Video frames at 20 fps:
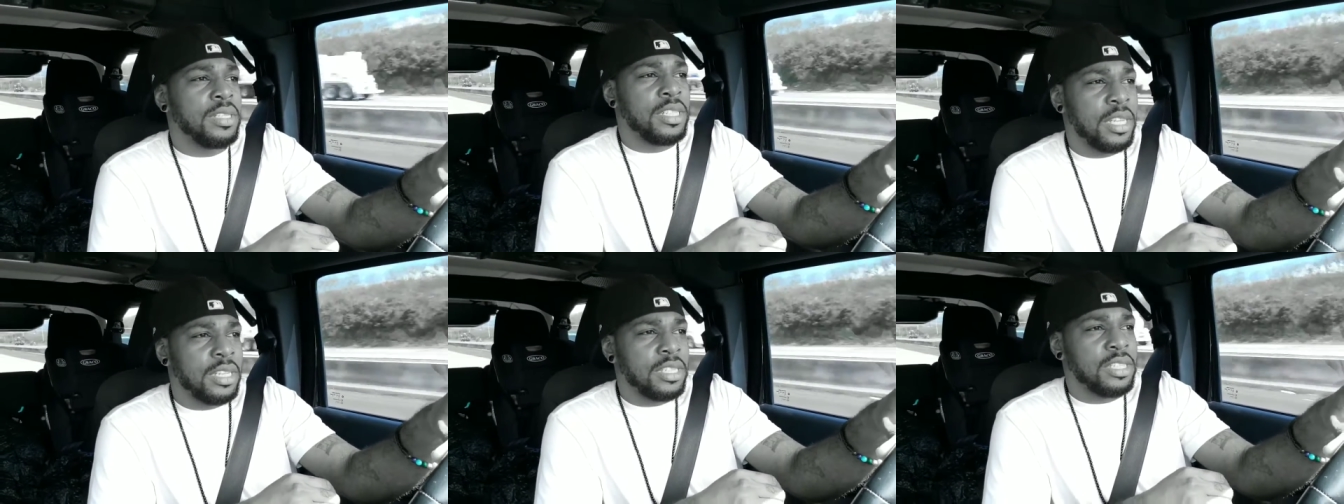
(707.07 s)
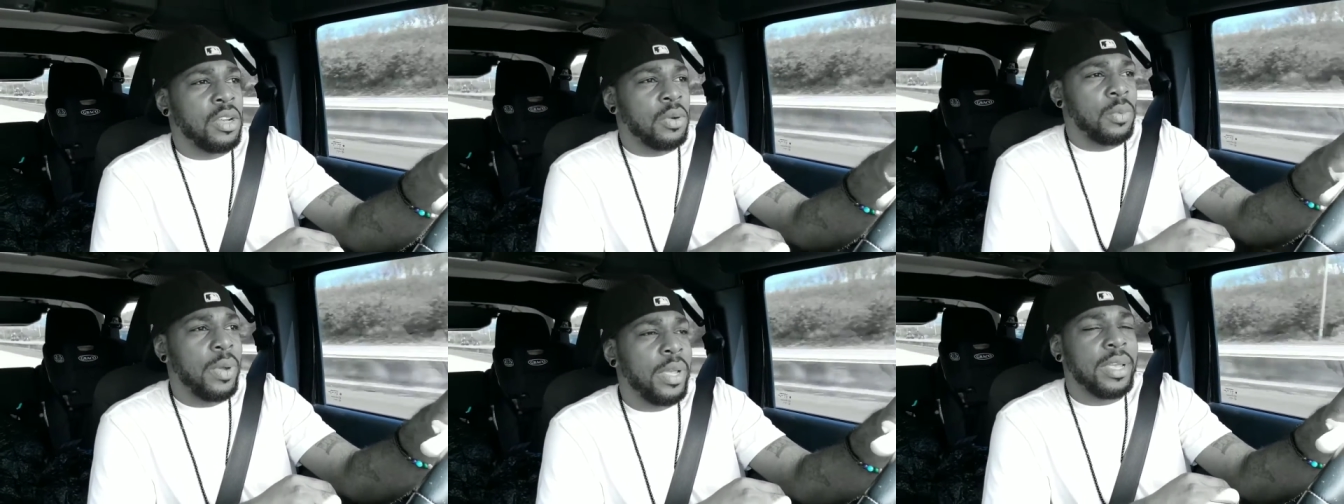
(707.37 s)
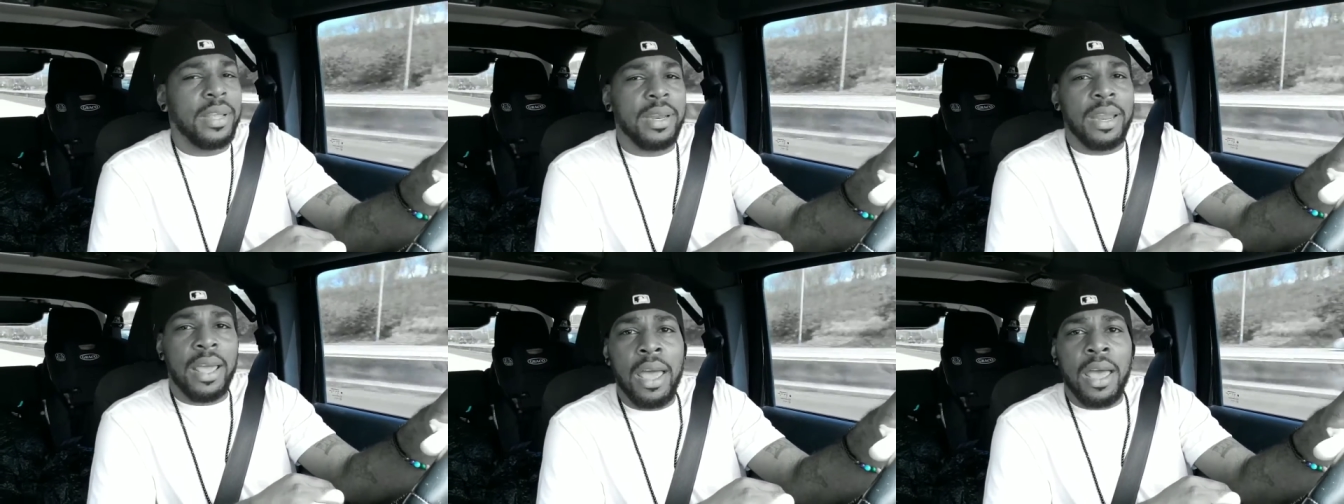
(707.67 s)
just so we
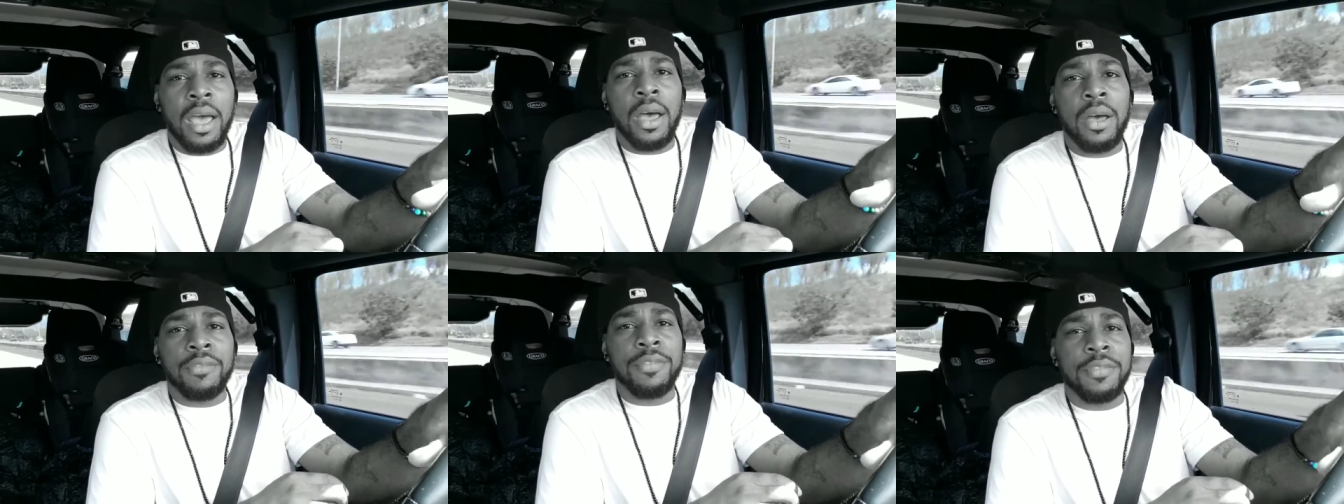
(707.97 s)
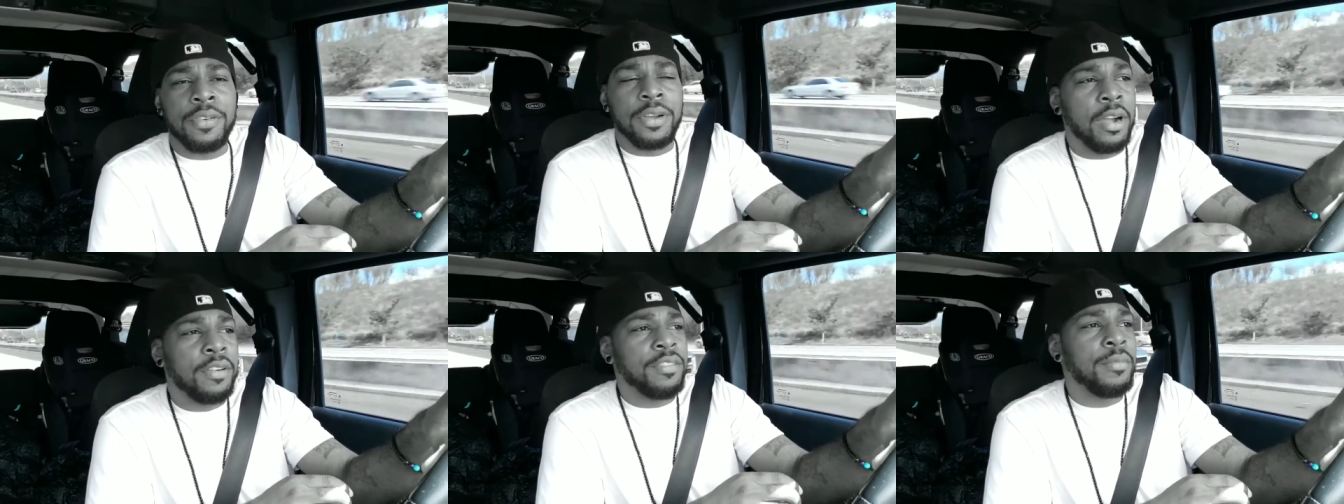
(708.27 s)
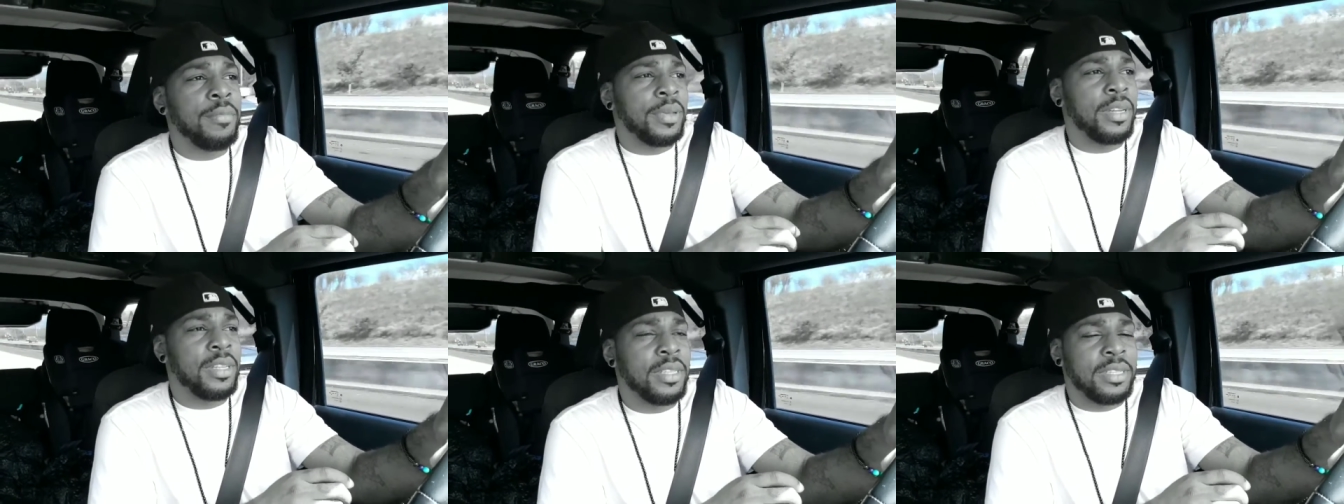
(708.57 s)
can have
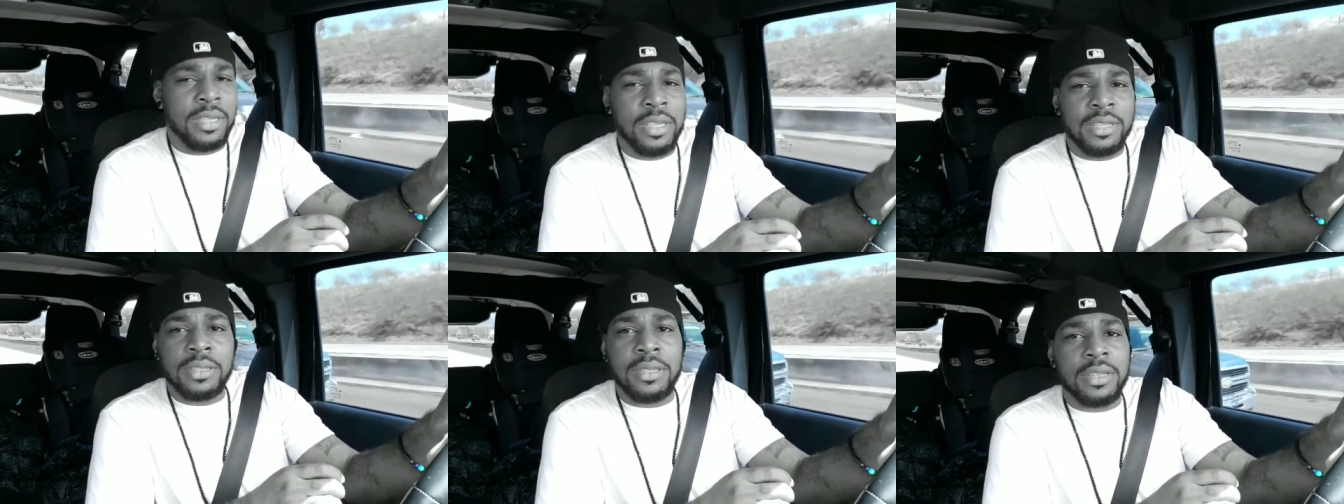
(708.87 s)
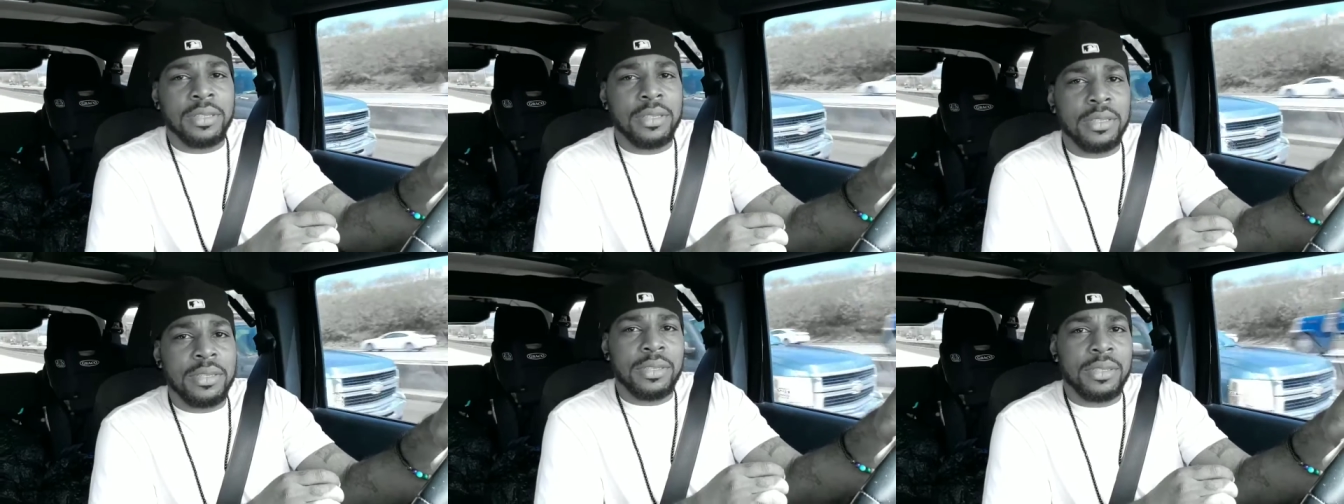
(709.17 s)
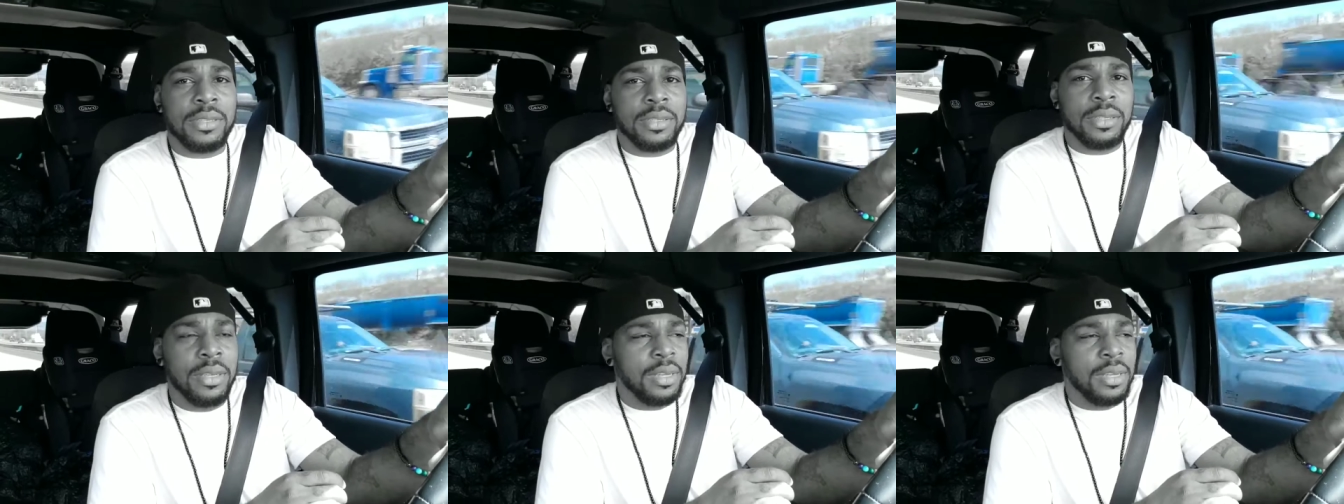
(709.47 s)
government assistance,